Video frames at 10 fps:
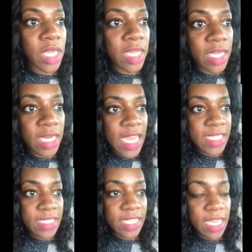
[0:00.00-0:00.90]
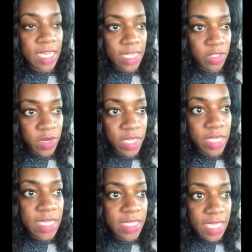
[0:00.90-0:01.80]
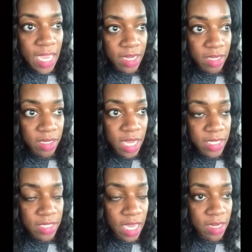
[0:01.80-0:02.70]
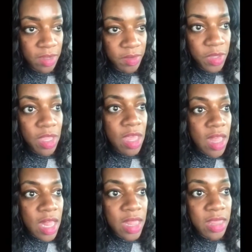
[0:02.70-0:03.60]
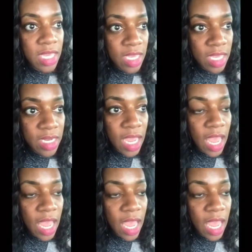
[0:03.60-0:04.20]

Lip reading: And then I electronically sign it. I sign it, and then